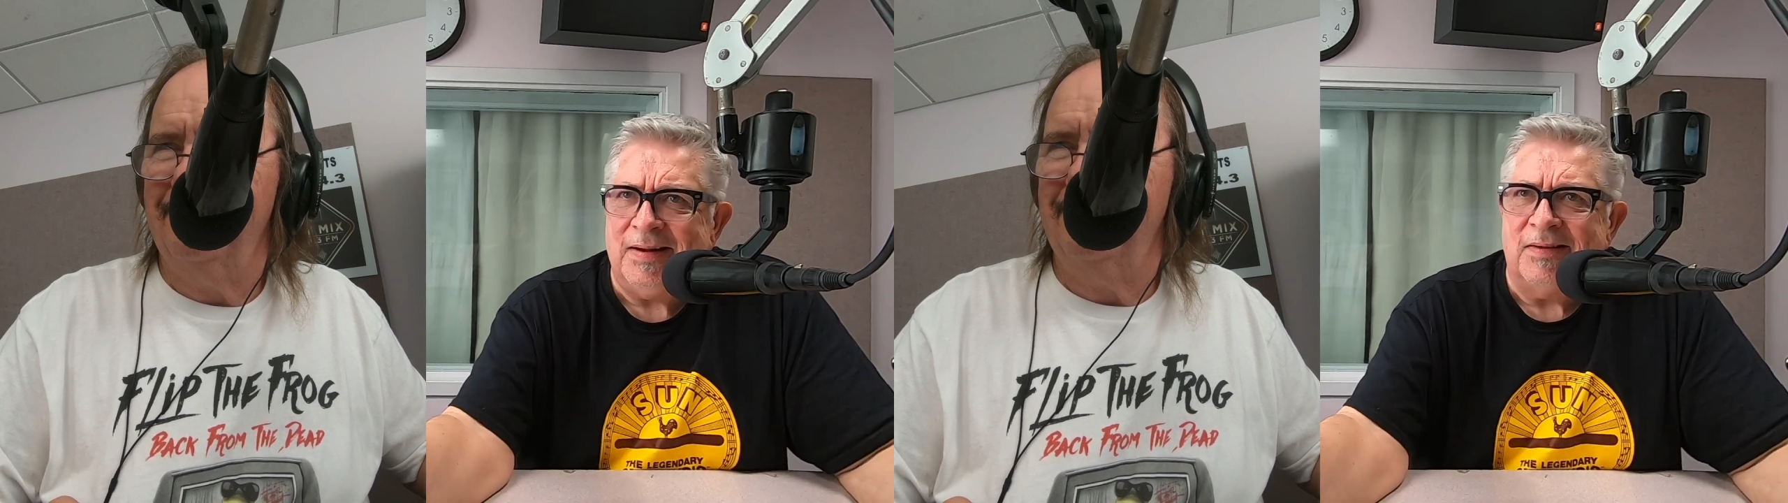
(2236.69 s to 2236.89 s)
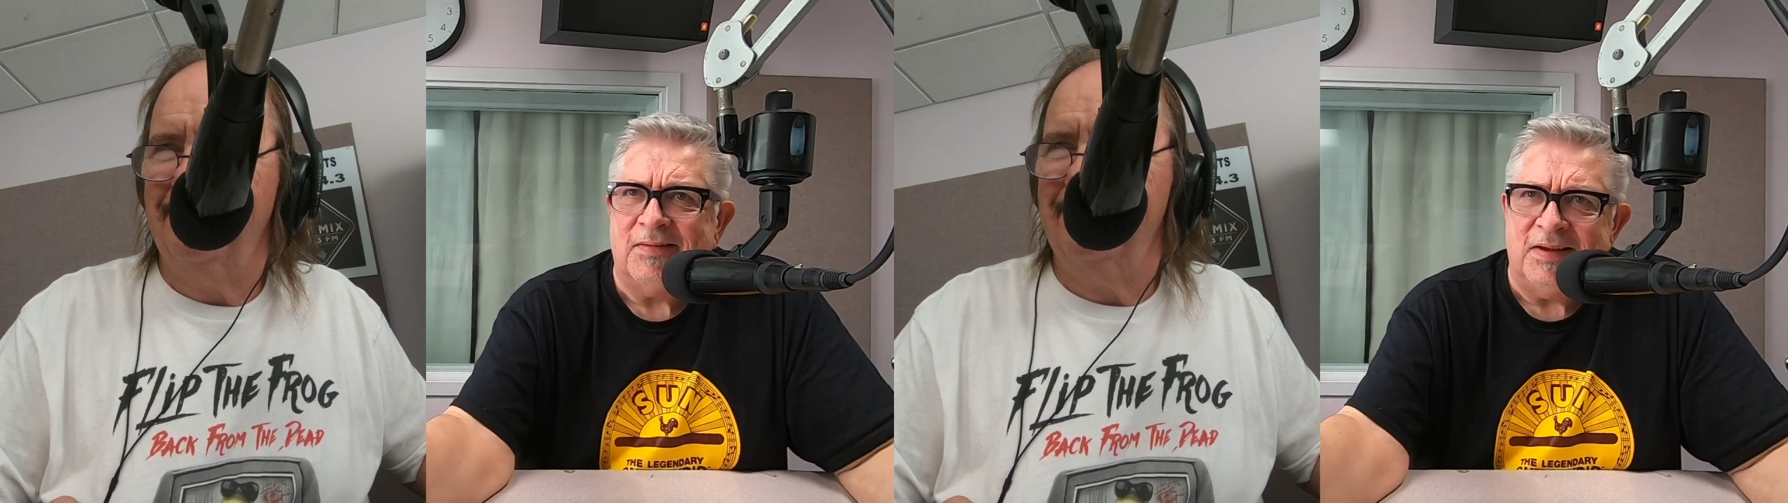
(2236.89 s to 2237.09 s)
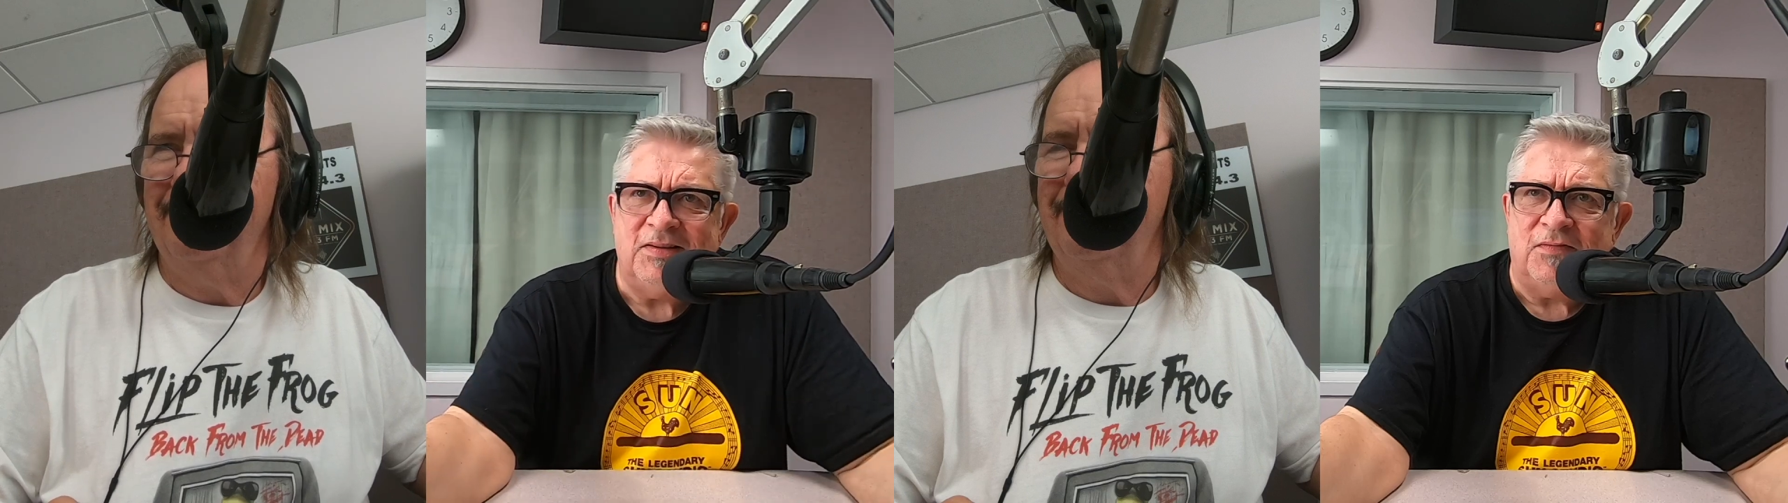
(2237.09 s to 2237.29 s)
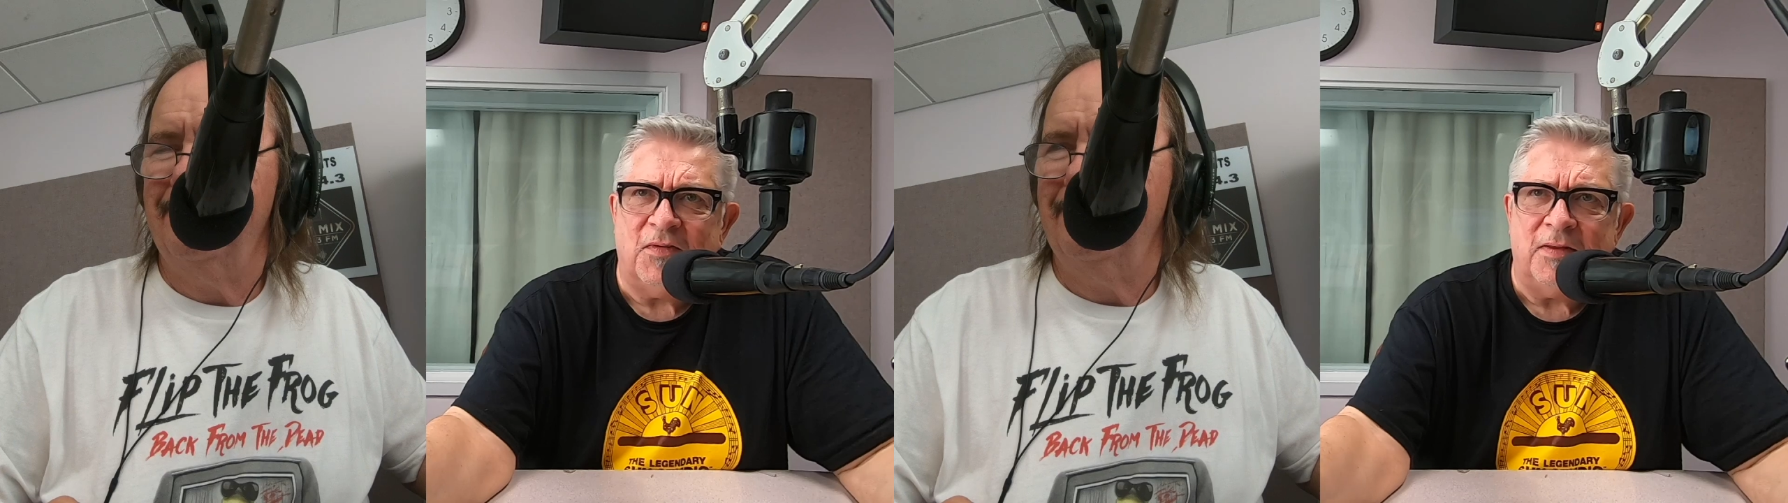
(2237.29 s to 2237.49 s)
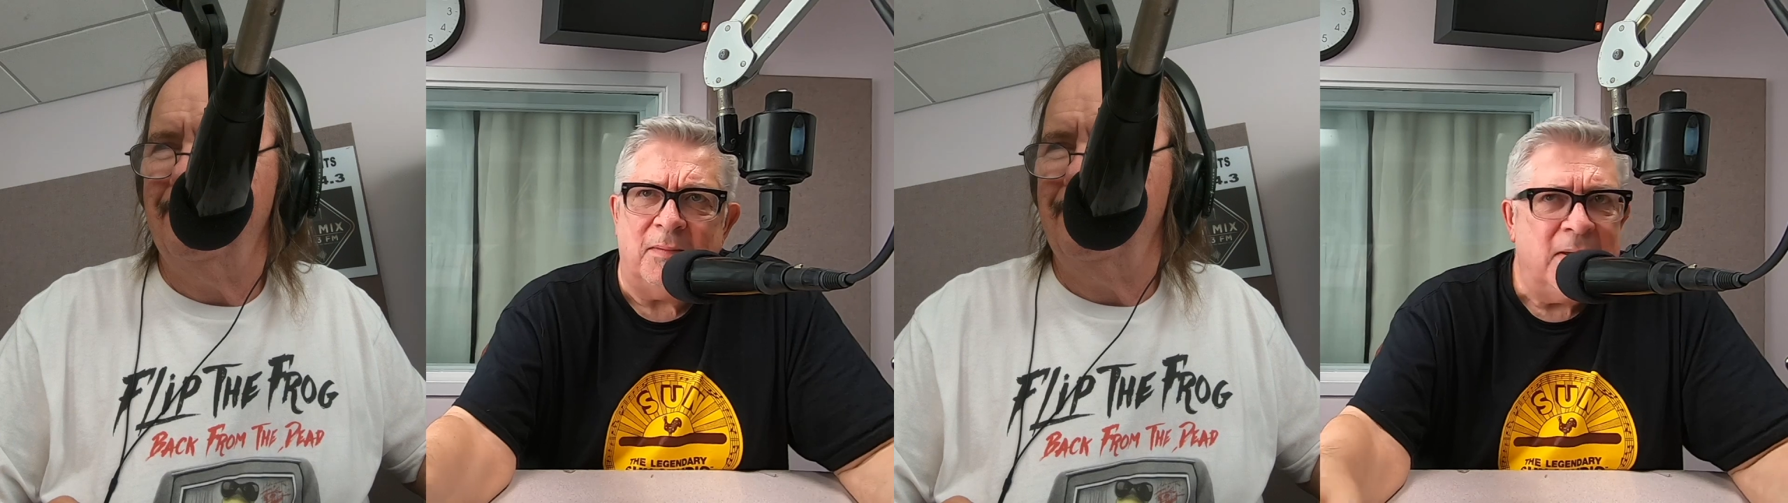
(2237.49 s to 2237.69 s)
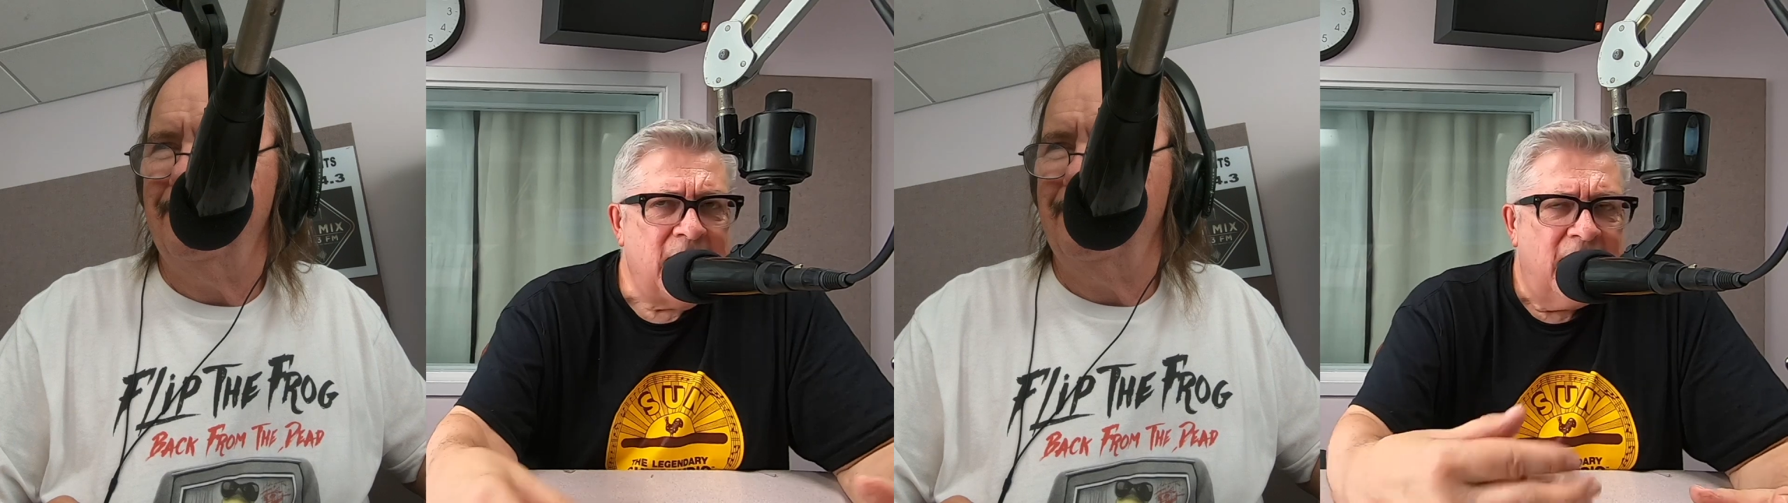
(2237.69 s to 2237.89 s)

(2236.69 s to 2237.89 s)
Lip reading: it. It's easy for them.